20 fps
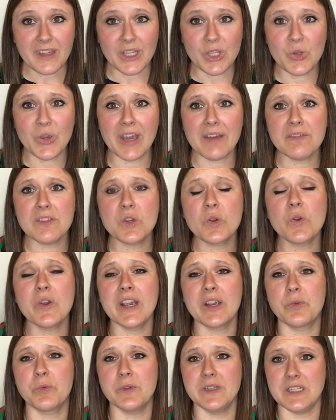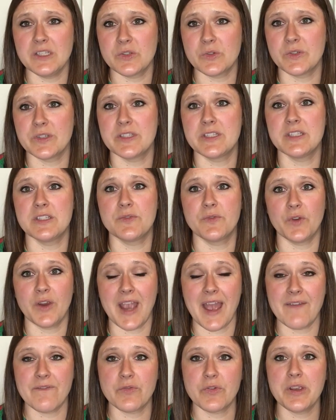you have the correct resources for
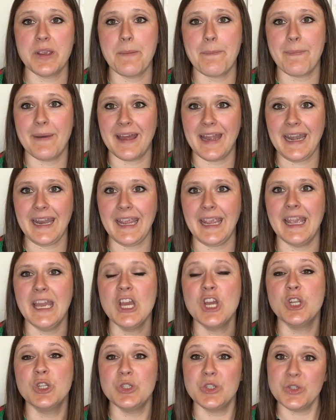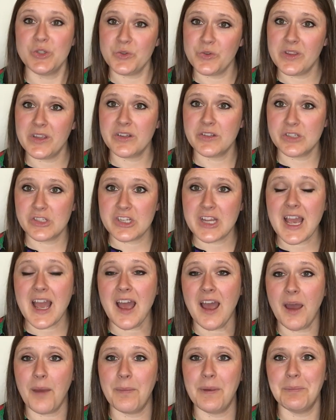everybody to do their
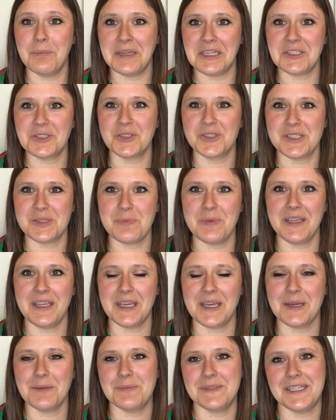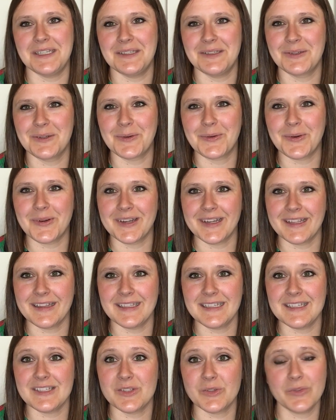job and make sure it's being updated
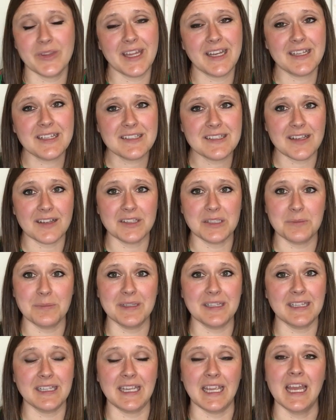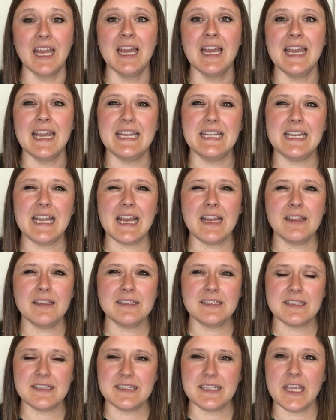accordingly. So that is ultimately and not
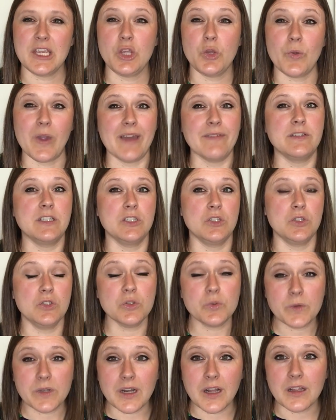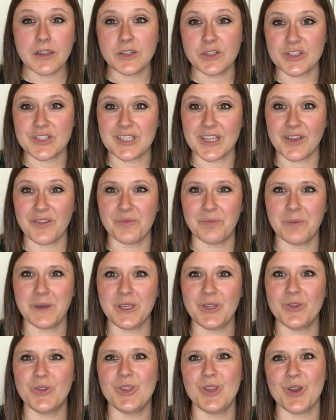to say you have to do it all yourself, but
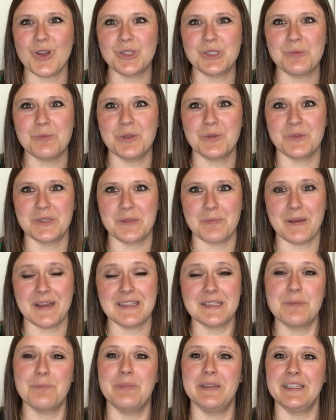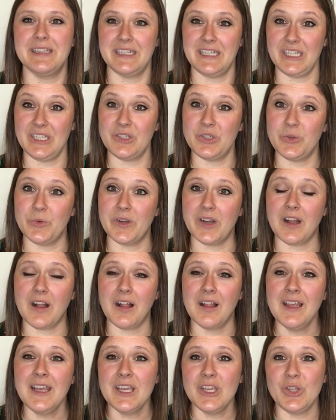you're the ultimate responsibility to it
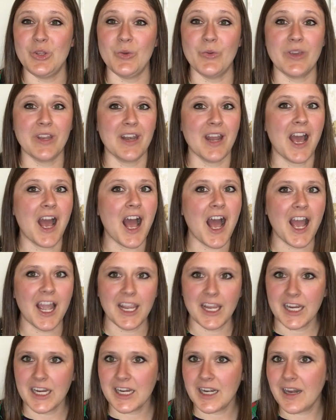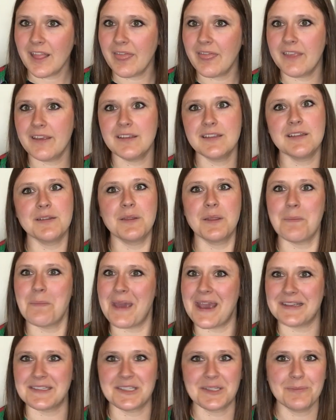all. You can hire the, the
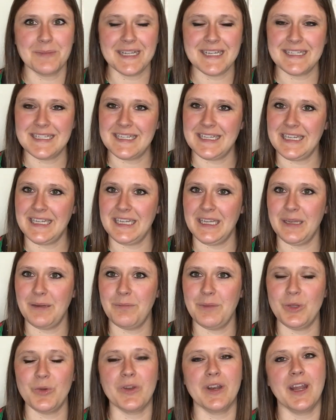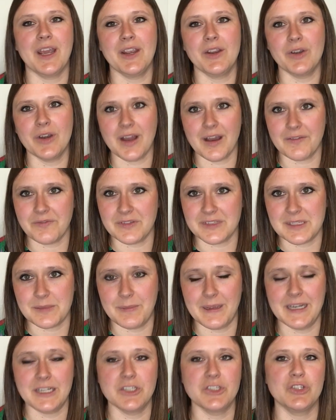mastermind team, you can hire an office
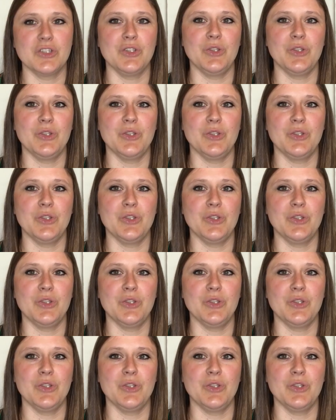manager,